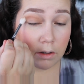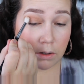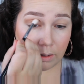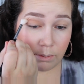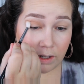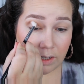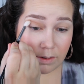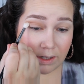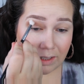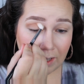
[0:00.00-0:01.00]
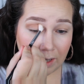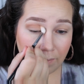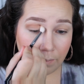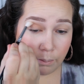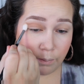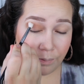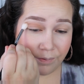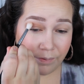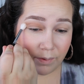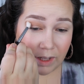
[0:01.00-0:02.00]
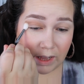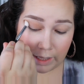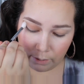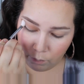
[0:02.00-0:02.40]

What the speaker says: That brush was just kind of like